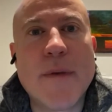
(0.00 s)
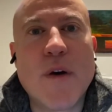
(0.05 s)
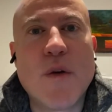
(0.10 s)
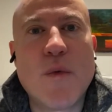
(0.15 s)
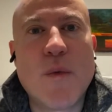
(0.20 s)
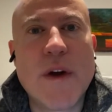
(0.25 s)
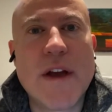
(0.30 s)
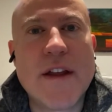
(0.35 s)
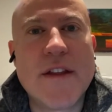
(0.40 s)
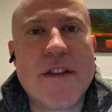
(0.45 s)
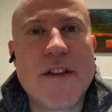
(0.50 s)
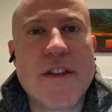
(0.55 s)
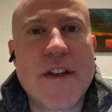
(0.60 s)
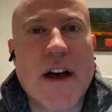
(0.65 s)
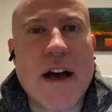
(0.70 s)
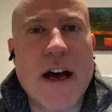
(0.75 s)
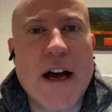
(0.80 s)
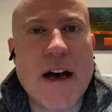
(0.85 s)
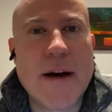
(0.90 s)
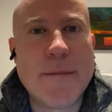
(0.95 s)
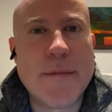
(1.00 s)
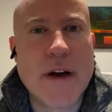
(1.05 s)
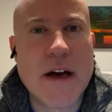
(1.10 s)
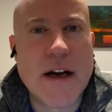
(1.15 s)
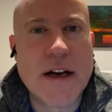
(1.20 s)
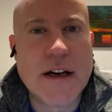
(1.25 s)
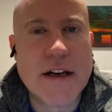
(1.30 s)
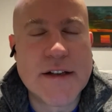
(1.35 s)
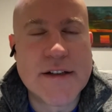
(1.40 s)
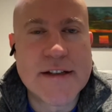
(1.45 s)
with
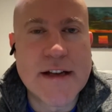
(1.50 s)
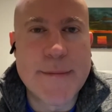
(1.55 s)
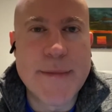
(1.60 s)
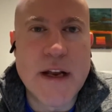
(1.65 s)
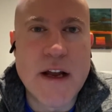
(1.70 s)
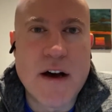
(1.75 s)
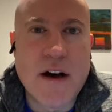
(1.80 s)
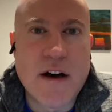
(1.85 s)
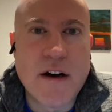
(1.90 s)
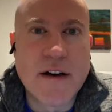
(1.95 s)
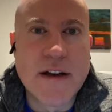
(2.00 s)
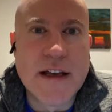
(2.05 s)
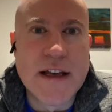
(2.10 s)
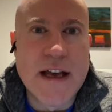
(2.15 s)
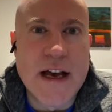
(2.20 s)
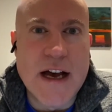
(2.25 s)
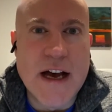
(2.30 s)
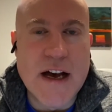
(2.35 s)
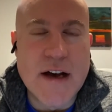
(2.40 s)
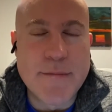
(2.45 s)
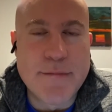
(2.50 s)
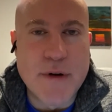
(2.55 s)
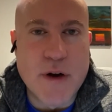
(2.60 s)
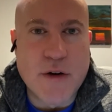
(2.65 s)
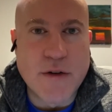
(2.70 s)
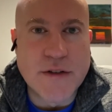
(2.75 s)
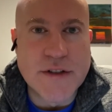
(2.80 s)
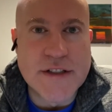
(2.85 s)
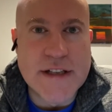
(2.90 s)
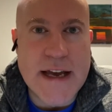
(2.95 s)
a seminar,
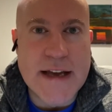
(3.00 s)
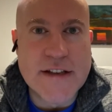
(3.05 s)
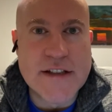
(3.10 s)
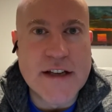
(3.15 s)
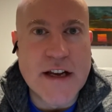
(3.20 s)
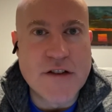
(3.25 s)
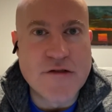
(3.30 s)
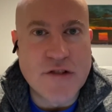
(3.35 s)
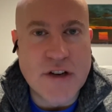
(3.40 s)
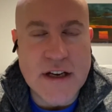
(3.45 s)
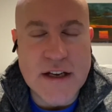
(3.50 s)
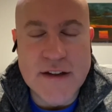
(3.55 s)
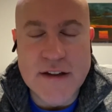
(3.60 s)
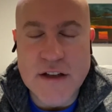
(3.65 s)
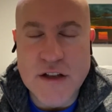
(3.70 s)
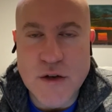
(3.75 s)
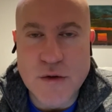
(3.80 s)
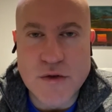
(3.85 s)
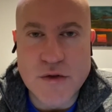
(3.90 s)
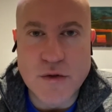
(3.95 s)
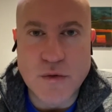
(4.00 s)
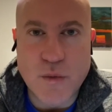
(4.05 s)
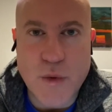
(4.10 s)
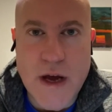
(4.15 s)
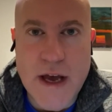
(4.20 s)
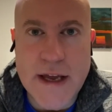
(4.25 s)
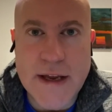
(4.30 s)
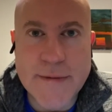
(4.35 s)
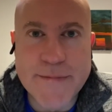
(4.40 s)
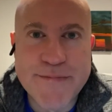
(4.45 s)
blogs, etc. in the usual
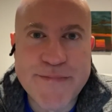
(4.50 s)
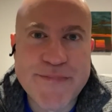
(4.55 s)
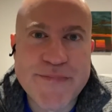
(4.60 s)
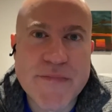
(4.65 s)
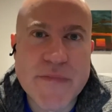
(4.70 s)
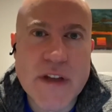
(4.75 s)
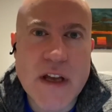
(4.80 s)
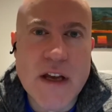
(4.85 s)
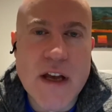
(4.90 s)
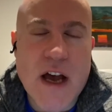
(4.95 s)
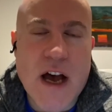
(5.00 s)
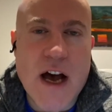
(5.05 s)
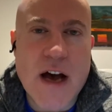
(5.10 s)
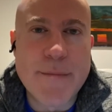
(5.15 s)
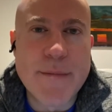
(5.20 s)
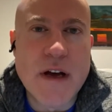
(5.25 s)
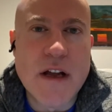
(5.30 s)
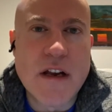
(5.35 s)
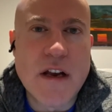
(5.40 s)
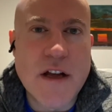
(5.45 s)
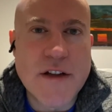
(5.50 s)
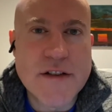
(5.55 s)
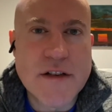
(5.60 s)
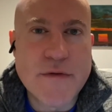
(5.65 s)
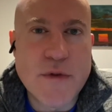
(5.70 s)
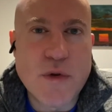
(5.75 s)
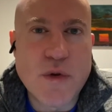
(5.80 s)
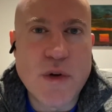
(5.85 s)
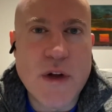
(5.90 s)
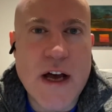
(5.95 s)
way. Last of
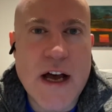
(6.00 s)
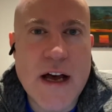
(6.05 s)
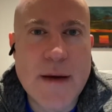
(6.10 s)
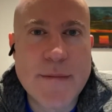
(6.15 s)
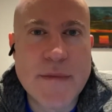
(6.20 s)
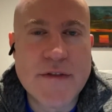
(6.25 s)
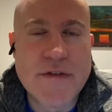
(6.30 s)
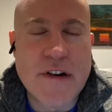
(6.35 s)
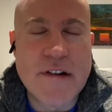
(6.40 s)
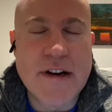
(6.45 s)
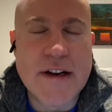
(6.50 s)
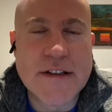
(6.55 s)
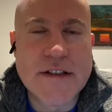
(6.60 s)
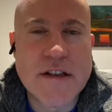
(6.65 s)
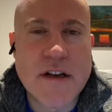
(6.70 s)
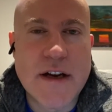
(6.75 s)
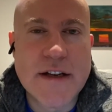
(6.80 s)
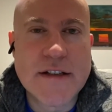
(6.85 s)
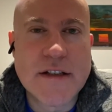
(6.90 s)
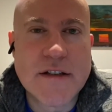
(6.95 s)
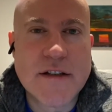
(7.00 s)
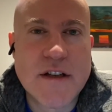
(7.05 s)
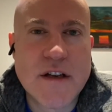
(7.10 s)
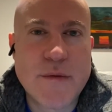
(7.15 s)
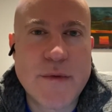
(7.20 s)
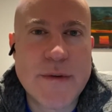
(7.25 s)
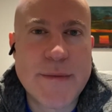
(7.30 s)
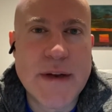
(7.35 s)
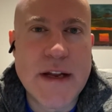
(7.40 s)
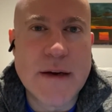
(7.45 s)
all, very excited that
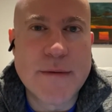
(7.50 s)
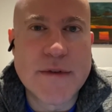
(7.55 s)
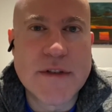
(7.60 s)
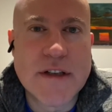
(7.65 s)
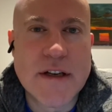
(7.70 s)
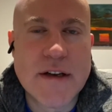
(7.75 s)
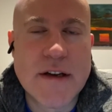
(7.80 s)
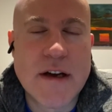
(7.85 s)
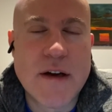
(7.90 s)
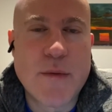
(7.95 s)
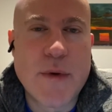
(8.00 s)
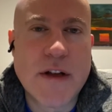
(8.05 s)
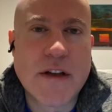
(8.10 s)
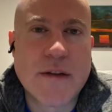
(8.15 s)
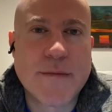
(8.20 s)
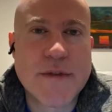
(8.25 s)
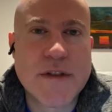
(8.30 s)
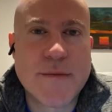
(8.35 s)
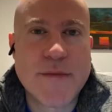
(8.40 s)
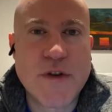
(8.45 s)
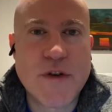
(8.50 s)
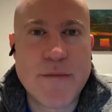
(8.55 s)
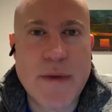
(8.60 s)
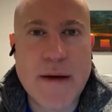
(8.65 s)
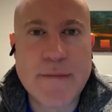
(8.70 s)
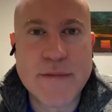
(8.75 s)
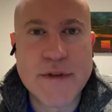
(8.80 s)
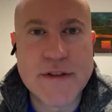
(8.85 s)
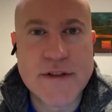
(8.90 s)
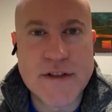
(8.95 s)
we've been able to welcome some new
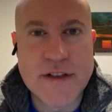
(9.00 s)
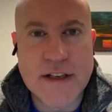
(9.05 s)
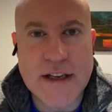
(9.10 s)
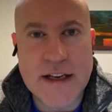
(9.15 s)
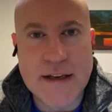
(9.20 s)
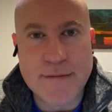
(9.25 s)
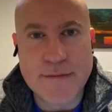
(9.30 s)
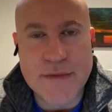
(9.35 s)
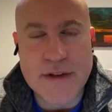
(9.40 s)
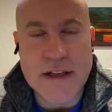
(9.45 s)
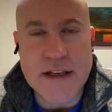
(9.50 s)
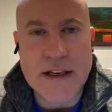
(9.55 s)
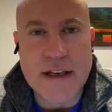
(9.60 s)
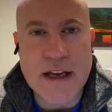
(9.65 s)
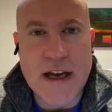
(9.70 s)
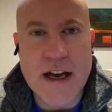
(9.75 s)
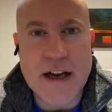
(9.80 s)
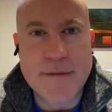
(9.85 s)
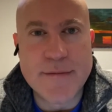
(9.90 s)
members to keep the